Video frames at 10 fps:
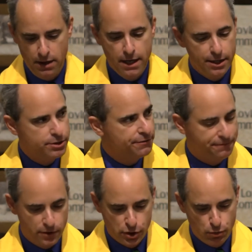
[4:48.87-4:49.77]
Here's the
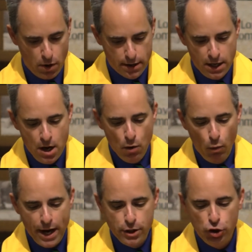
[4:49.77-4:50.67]
first one
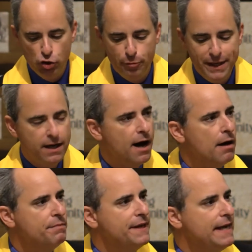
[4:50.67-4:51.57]
When you
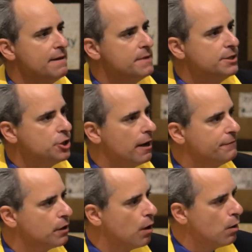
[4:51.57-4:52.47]
become the image of
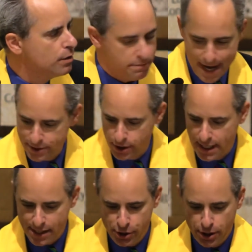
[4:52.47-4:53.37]
your own
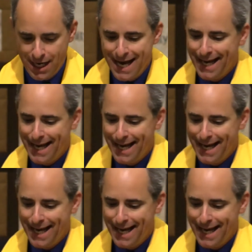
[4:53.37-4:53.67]
imagination,